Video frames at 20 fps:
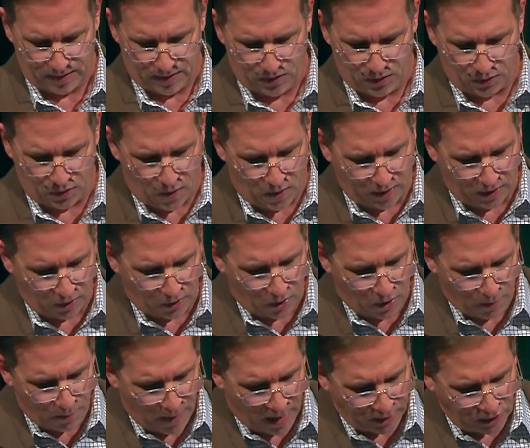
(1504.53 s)
You're going to
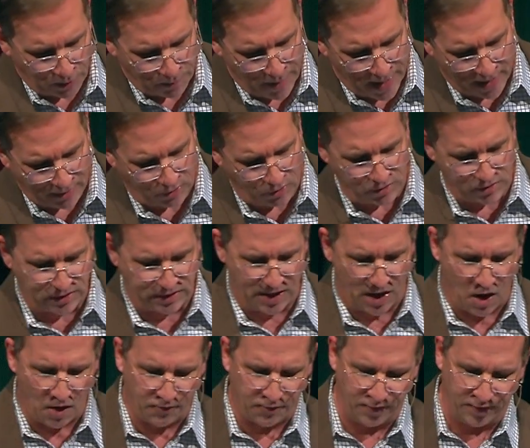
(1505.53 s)
learn much about
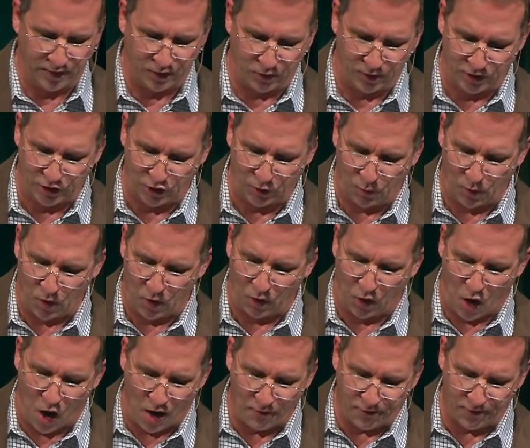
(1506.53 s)
yourself and the Christian world
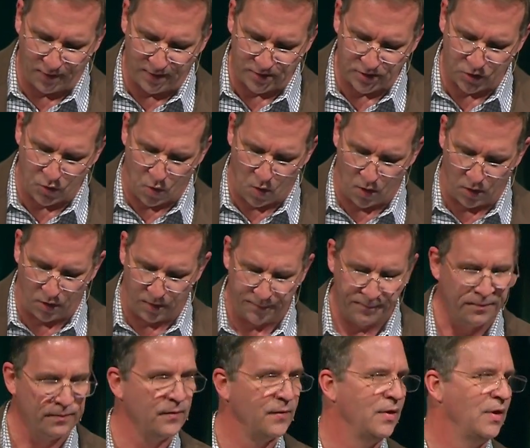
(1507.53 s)
off of this corner,
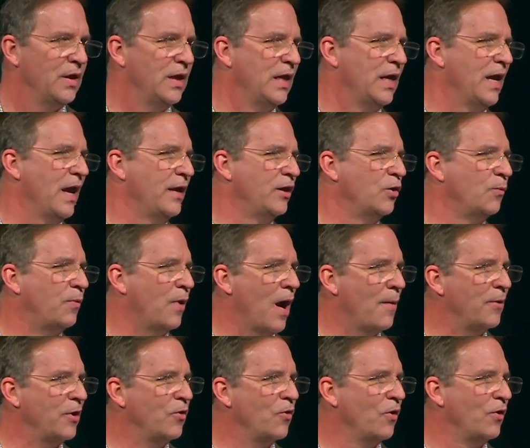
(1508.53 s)
and you're
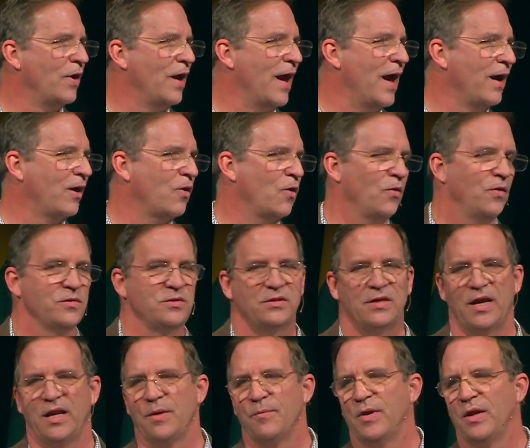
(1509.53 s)
probably going to echo the
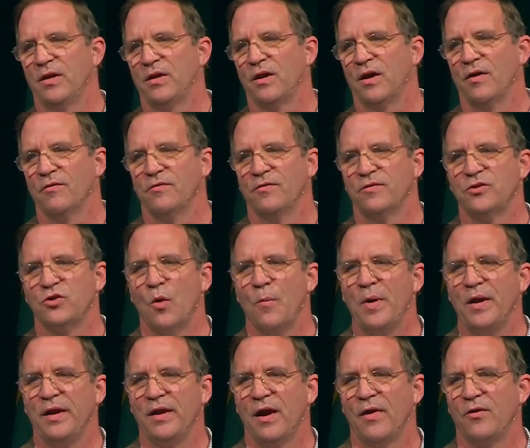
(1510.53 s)
sentiment of so
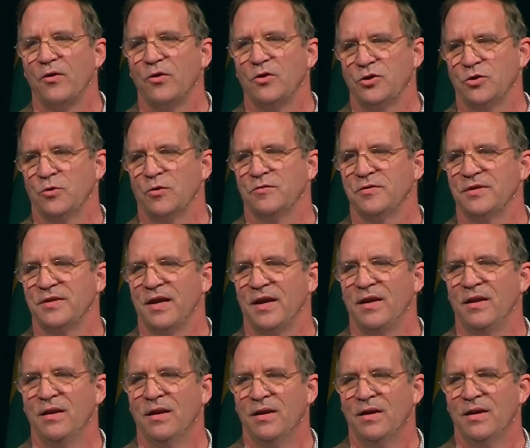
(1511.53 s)
many others who have
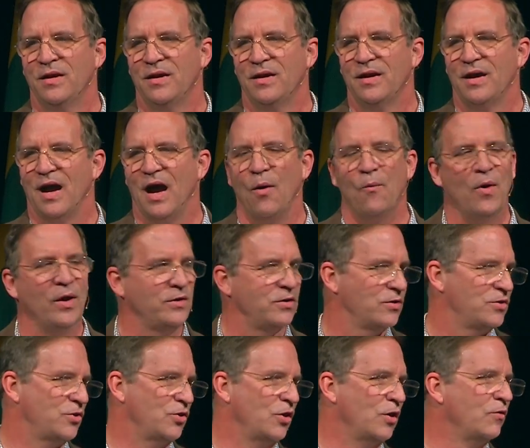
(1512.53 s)
said, I went to
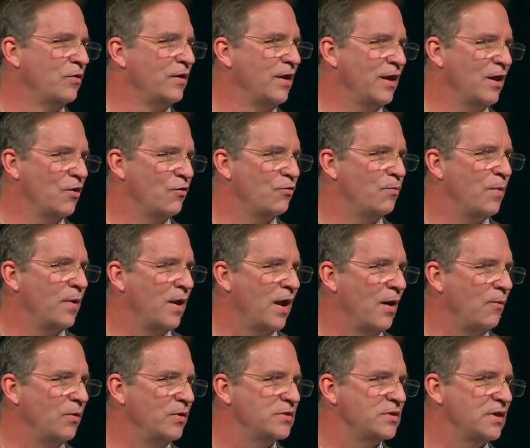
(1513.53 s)
serve and give, but I
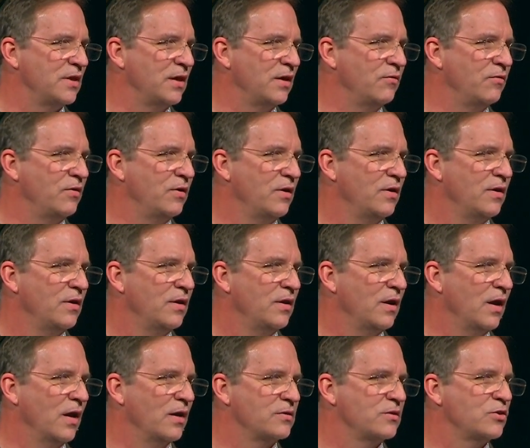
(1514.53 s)
received
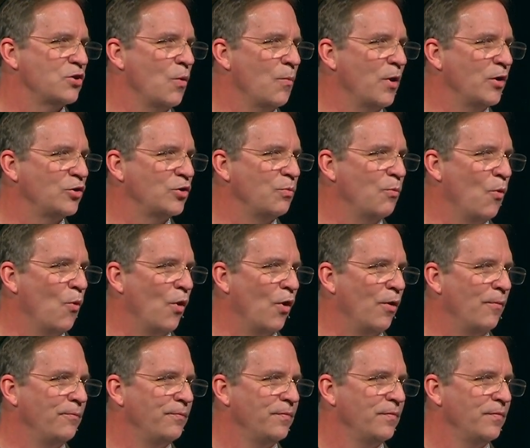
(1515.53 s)
so much more